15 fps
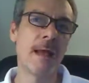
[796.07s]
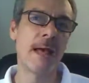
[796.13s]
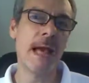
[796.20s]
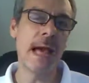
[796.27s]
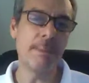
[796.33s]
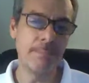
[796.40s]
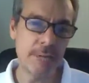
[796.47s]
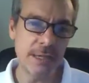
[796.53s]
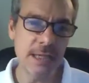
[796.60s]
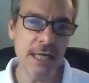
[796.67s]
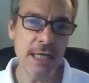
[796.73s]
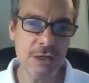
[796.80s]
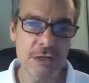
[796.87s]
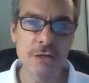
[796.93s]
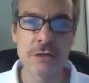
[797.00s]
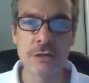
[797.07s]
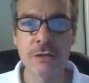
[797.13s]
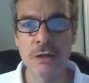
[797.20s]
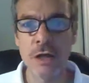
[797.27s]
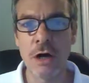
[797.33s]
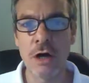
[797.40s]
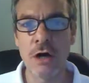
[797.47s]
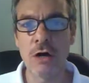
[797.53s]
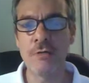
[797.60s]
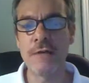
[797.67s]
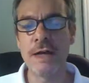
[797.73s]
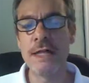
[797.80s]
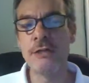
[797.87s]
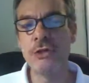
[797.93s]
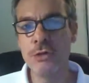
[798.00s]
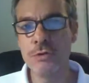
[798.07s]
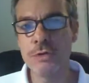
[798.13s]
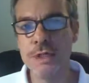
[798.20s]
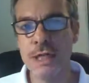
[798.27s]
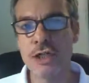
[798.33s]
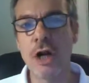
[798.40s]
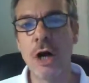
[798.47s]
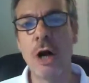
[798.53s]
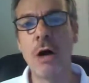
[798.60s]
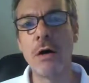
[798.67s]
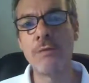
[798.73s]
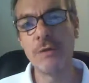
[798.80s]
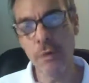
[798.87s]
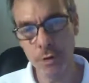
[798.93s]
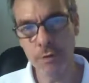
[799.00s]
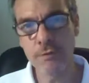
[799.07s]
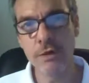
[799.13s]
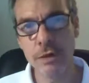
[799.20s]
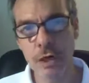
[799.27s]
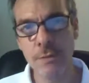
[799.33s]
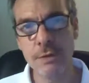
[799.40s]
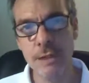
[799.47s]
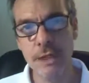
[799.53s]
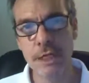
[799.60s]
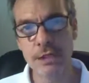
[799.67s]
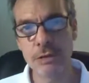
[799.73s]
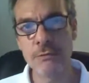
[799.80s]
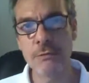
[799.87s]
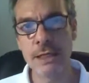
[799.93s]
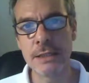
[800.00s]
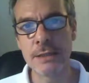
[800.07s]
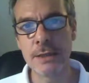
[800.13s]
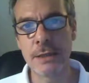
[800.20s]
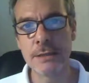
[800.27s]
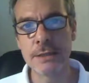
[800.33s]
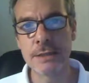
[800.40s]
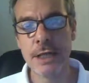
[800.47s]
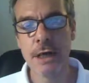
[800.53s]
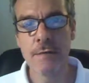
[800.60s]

applications of and usage of other communication methods